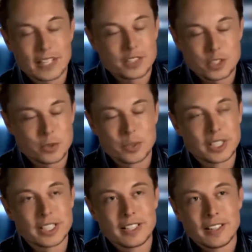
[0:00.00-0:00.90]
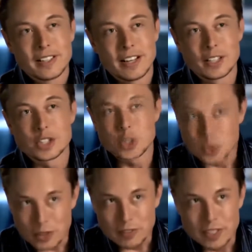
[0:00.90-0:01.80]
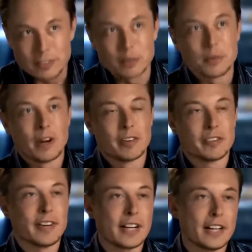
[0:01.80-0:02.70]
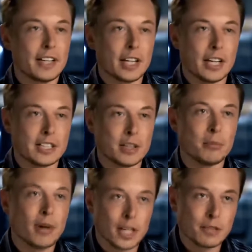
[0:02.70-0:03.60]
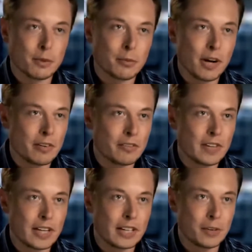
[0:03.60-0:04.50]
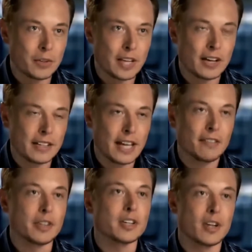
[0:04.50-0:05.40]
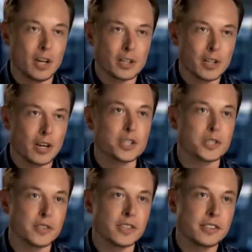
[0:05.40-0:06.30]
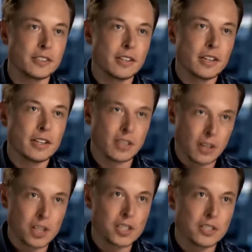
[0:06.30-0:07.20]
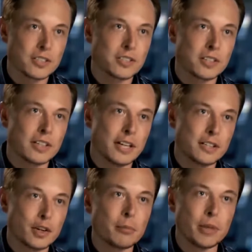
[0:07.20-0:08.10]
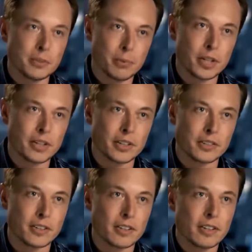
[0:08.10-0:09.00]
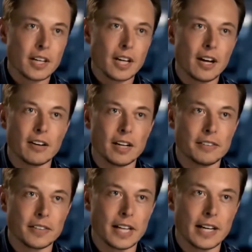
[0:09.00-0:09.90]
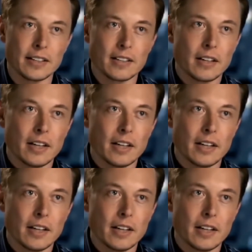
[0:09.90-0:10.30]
That's just really an extremely difficult problem. In fact, I think it's an impossible problem without the advent of consciousness. So consciousness is a necessary precursor for that.